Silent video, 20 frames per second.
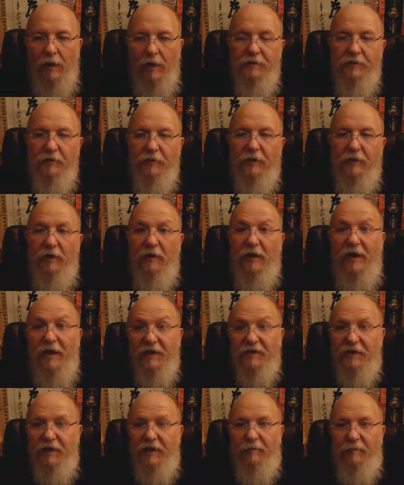So in our
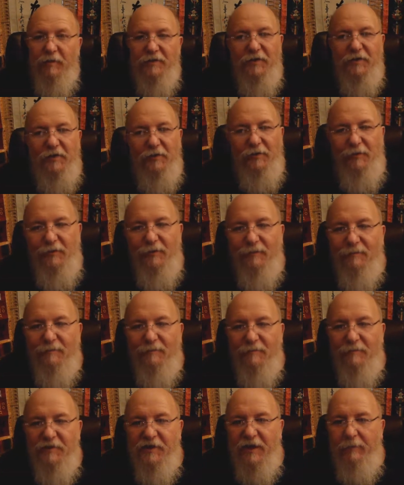next episode,
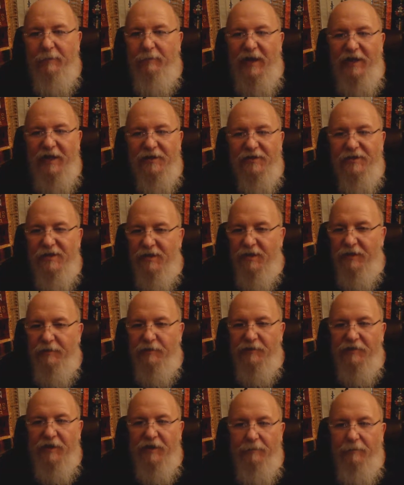same bad
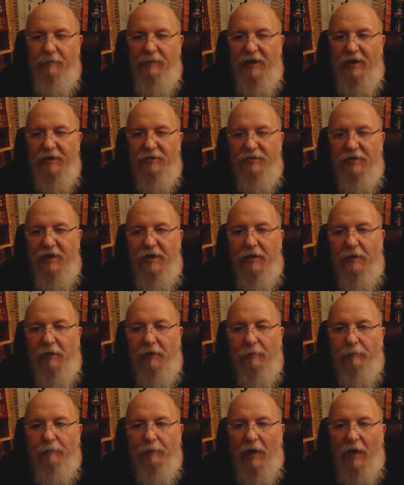time, same bad
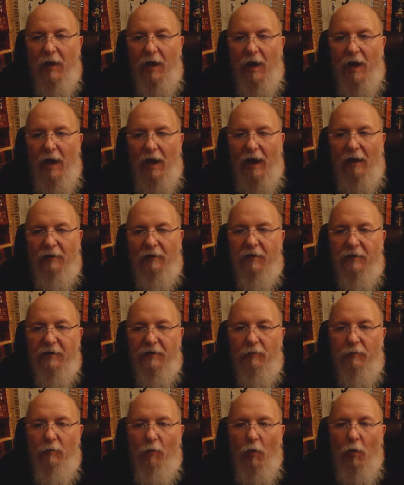channel, I'll tell
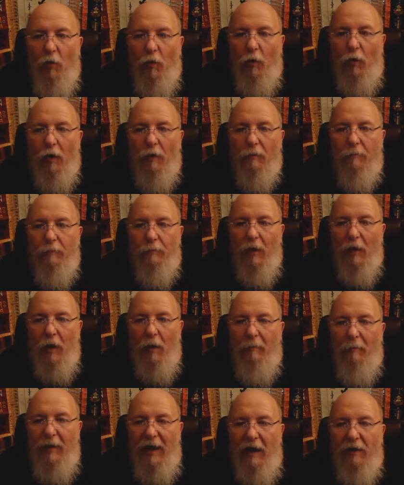you more
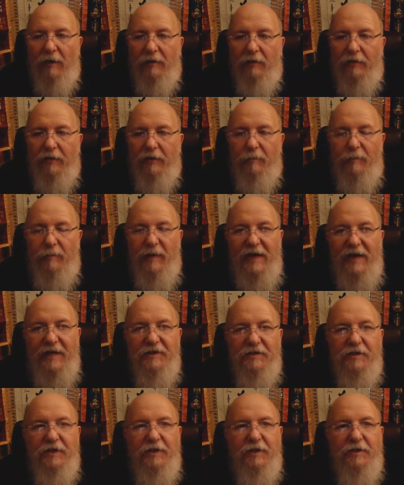about the
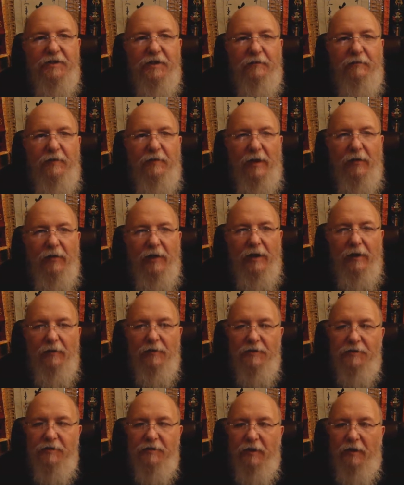basics of how
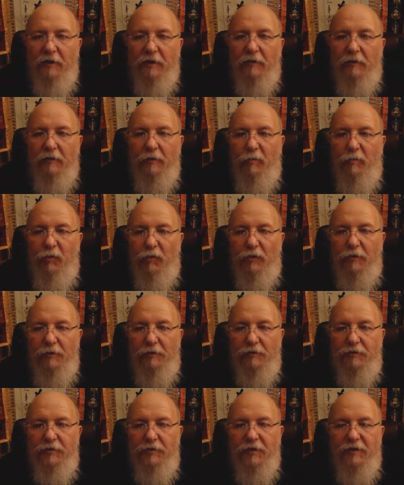Aristotle
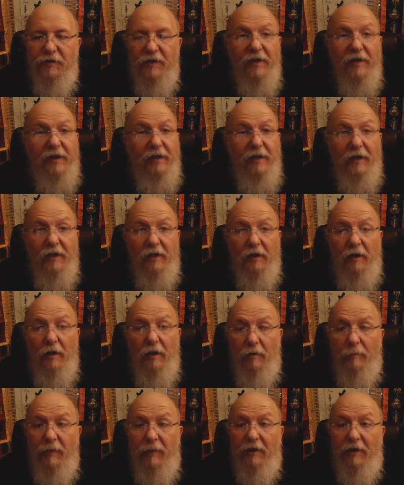approached thinking
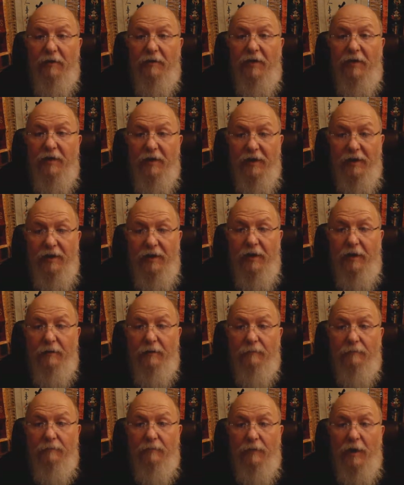about thinking.
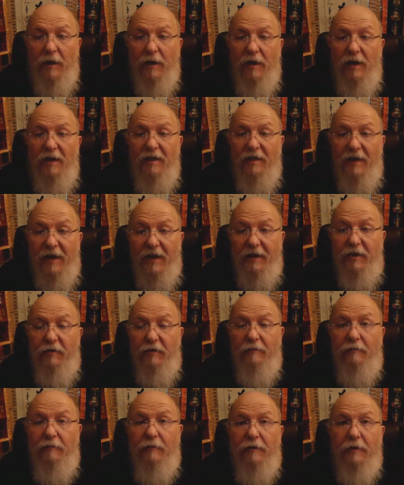Thank
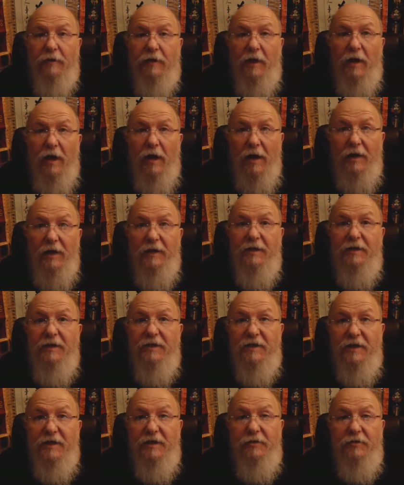you for your kind
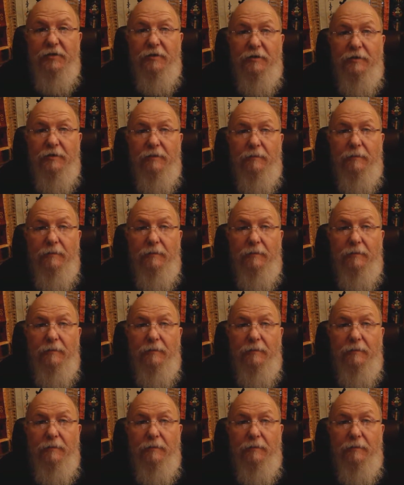attention.